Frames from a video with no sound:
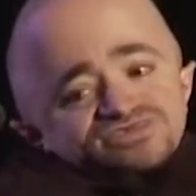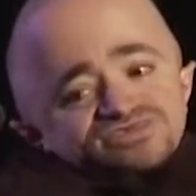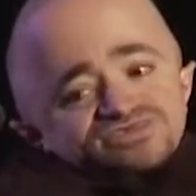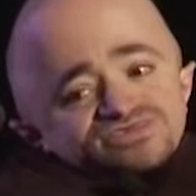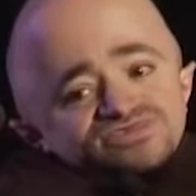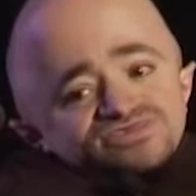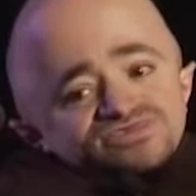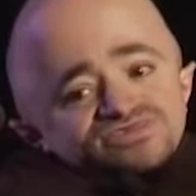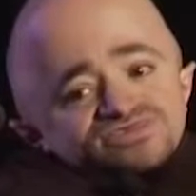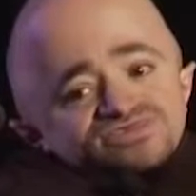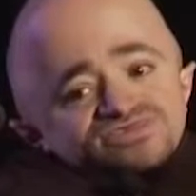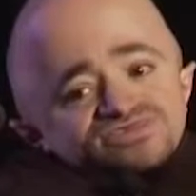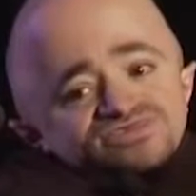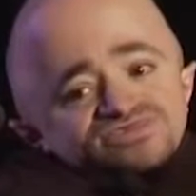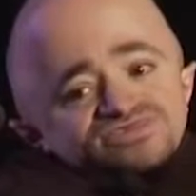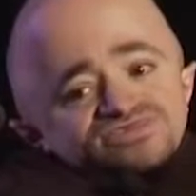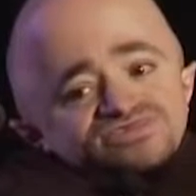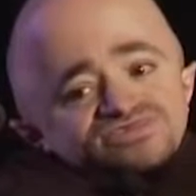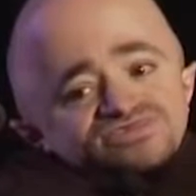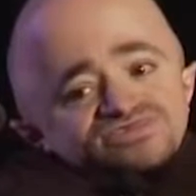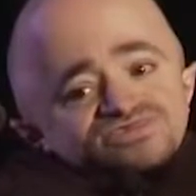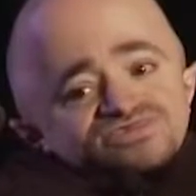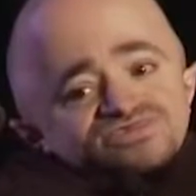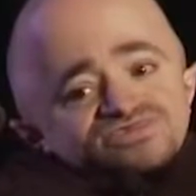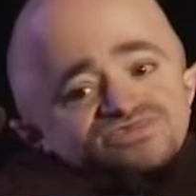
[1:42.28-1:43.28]

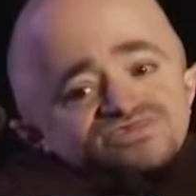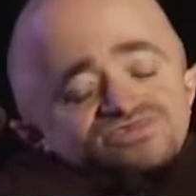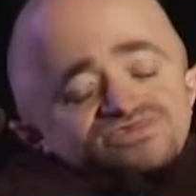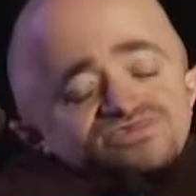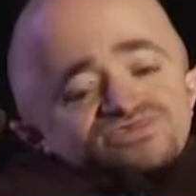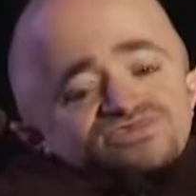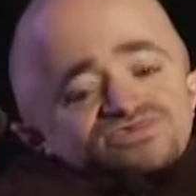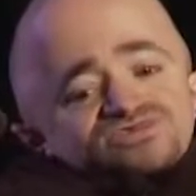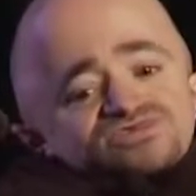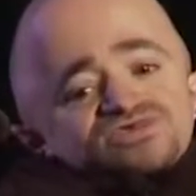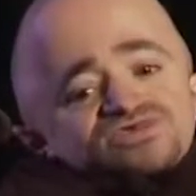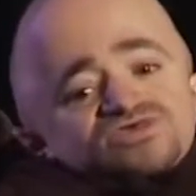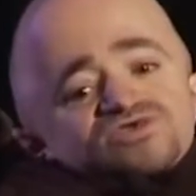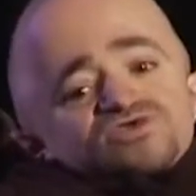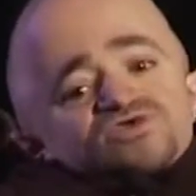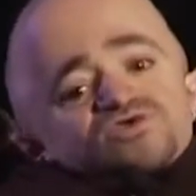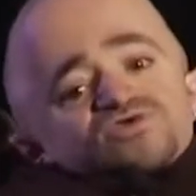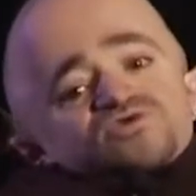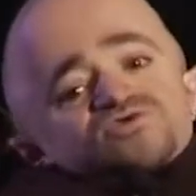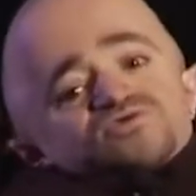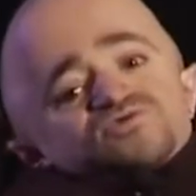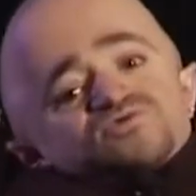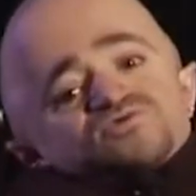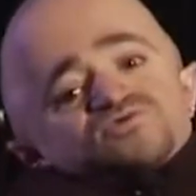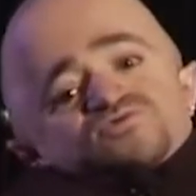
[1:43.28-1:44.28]

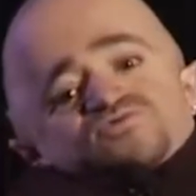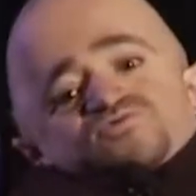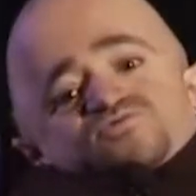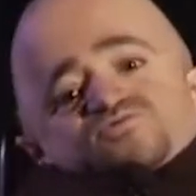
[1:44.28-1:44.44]
(silence)